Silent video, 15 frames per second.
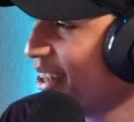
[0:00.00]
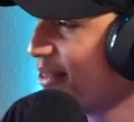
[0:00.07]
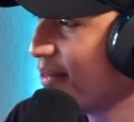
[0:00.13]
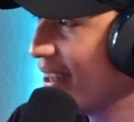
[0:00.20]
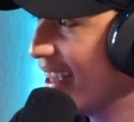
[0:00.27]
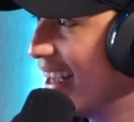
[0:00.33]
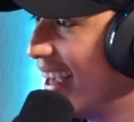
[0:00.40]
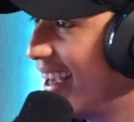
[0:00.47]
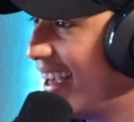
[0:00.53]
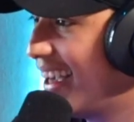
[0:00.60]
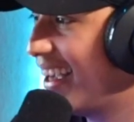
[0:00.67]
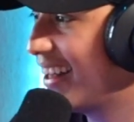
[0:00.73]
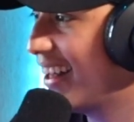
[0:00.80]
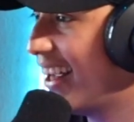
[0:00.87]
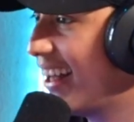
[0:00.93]
but okay.
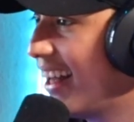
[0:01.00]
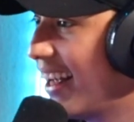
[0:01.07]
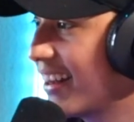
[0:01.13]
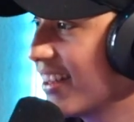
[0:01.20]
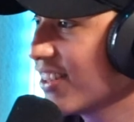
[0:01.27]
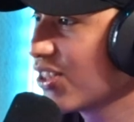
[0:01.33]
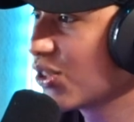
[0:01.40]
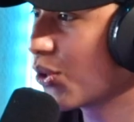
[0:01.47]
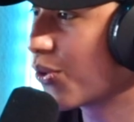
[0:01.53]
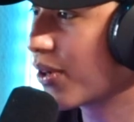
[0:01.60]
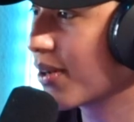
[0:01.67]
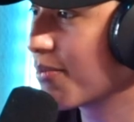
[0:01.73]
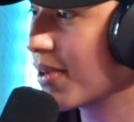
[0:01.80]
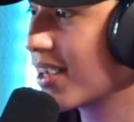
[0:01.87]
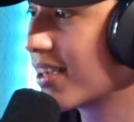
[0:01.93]
I I like the
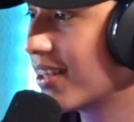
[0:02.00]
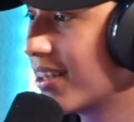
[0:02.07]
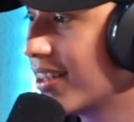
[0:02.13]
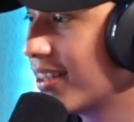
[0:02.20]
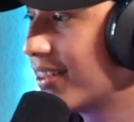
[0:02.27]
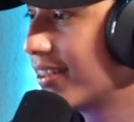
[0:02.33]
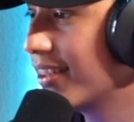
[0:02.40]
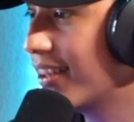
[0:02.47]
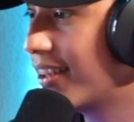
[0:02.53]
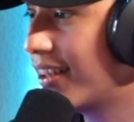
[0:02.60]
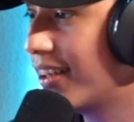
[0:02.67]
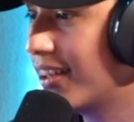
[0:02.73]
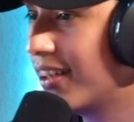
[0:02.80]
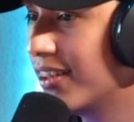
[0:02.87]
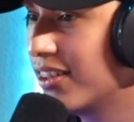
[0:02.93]
story because
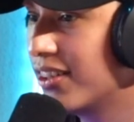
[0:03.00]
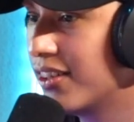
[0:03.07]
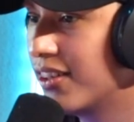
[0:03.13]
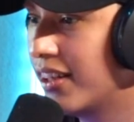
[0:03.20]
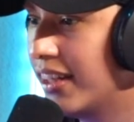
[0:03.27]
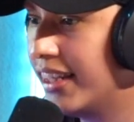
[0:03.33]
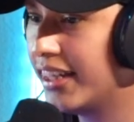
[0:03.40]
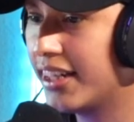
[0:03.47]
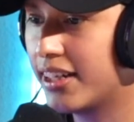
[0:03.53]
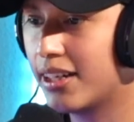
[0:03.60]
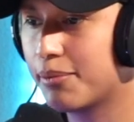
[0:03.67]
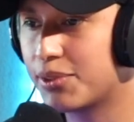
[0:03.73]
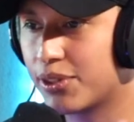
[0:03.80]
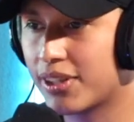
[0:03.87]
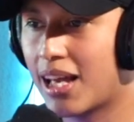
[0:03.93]
uh, leading
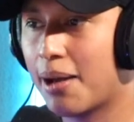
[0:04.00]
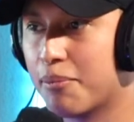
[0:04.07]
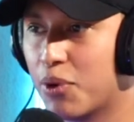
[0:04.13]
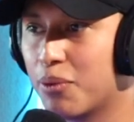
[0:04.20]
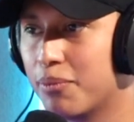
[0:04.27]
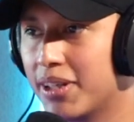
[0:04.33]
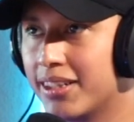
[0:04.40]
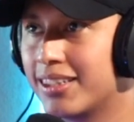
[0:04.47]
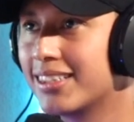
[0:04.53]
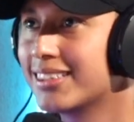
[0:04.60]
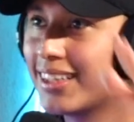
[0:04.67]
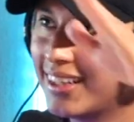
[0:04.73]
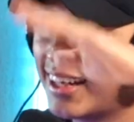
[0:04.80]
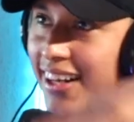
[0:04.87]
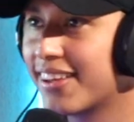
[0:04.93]
up to that moment,
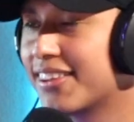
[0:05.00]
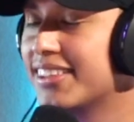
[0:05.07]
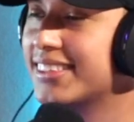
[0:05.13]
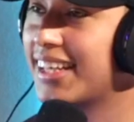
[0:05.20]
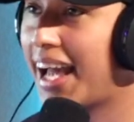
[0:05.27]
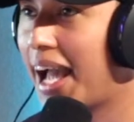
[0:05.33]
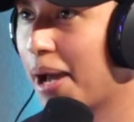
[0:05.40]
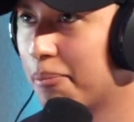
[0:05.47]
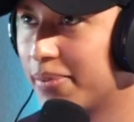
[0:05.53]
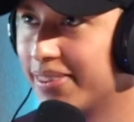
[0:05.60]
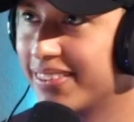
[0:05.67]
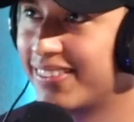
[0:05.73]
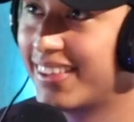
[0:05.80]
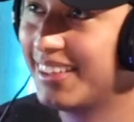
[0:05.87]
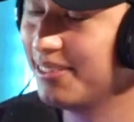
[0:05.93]
there's a lot of things that
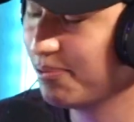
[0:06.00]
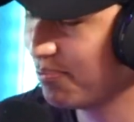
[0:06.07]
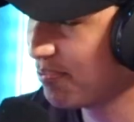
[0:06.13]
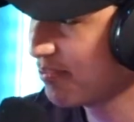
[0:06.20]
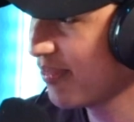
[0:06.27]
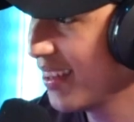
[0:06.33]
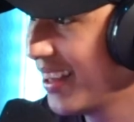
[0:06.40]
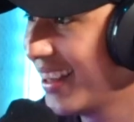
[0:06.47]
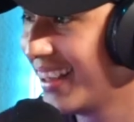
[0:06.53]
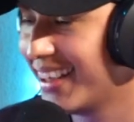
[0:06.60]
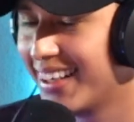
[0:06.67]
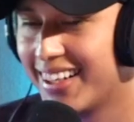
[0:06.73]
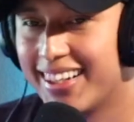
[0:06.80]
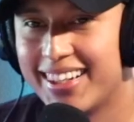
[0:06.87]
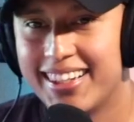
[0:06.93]
happened, right? Okay.
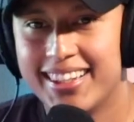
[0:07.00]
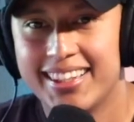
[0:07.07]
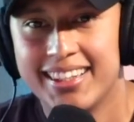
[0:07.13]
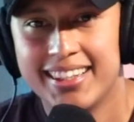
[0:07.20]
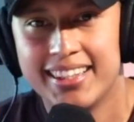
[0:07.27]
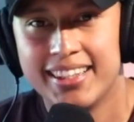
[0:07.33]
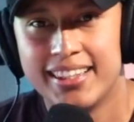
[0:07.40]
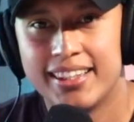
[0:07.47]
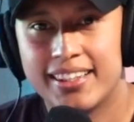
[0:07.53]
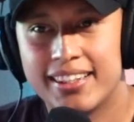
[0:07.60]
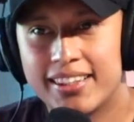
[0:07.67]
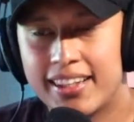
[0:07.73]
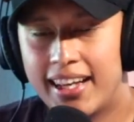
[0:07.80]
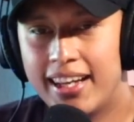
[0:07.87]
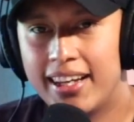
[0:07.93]

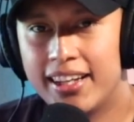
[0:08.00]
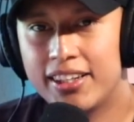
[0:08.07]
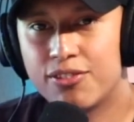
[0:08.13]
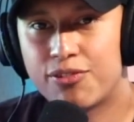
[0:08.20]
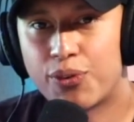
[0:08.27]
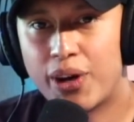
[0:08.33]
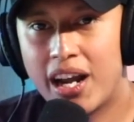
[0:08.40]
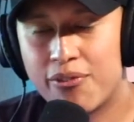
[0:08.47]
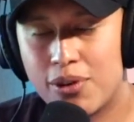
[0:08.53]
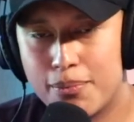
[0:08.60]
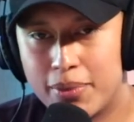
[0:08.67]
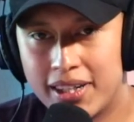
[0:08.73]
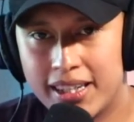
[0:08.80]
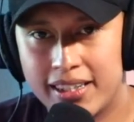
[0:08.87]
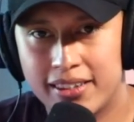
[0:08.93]
And for
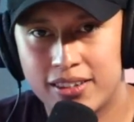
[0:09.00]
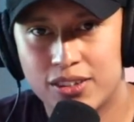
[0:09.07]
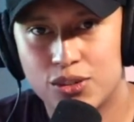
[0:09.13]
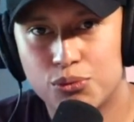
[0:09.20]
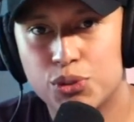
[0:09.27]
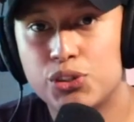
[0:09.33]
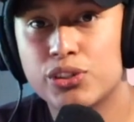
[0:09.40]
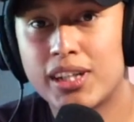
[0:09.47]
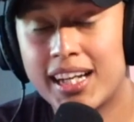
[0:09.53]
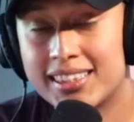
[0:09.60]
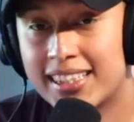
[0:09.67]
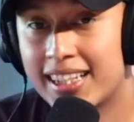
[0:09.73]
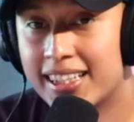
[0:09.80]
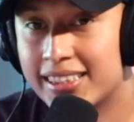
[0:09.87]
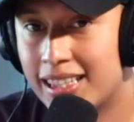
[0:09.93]
everybody, would you
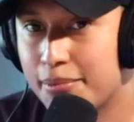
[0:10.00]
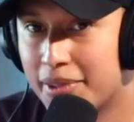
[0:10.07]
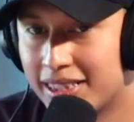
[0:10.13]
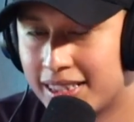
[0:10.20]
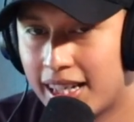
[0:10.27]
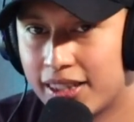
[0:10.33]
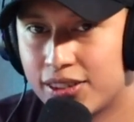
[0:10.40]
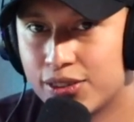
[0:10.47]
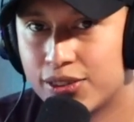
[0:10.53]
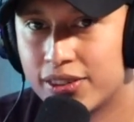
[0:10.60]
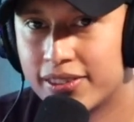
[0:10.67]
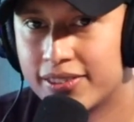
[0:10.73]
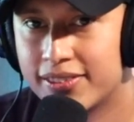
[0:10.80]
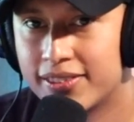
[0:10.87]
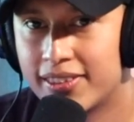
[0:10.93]
guys get a demon
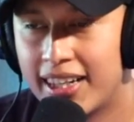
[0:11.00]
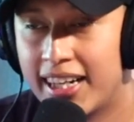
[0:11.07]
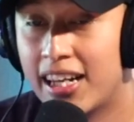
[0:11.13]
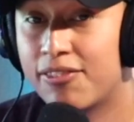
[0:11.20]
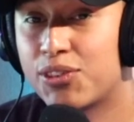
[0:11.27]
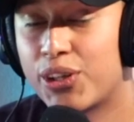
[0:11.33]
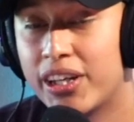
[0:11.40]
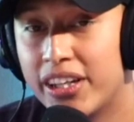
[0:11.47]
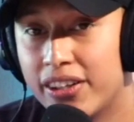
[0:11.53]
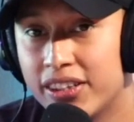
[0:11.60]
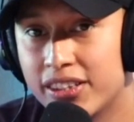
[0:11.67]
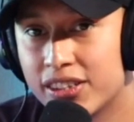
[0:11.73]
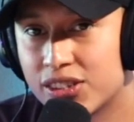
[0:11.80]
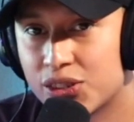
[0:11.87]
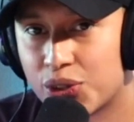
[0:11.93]
tattooed? And after
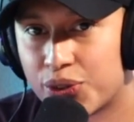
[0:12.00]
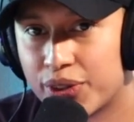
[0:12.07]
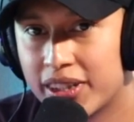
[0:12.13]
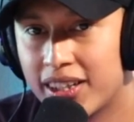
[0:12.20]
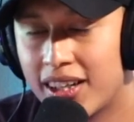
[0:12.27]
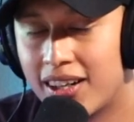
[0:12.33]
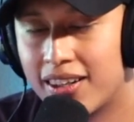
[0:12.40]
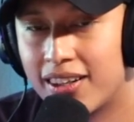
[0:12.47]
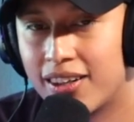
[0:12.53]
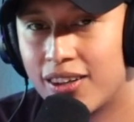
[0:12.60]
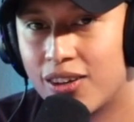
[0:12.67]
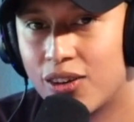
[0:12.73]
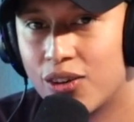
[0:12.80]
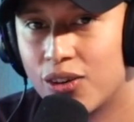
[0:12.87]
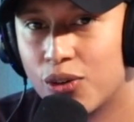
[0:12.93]
hearing this story,
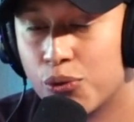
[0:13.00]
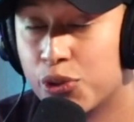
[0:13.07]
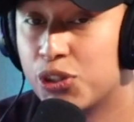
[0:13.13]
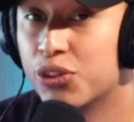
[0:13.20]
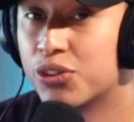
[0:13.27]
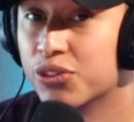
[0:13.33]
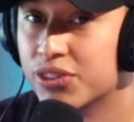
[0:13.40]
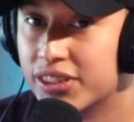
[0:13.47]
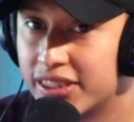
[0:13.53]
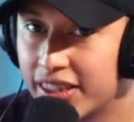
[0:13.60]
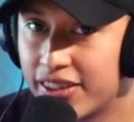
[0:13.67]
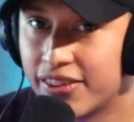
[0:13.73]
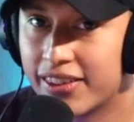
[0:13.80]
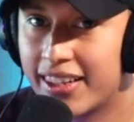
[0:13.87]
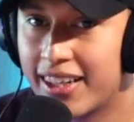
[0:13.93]
would you
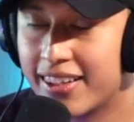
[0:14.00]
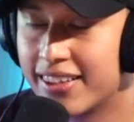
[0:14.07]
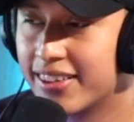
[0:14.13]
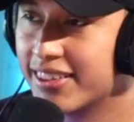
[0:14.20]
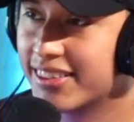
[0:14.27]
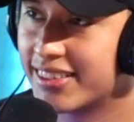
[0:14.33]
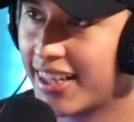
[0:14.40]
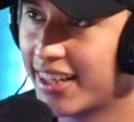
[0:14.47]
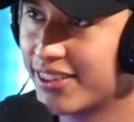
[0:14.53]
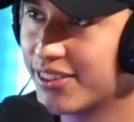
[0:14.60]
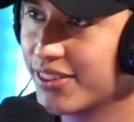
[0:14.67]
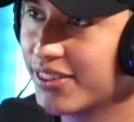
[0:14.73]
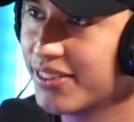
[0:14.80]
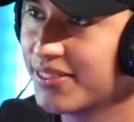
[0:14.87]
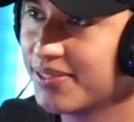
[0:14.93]
consider getting this
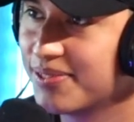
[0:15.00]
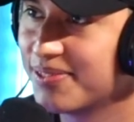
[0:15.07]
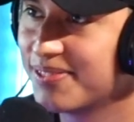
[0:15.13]
tattooed?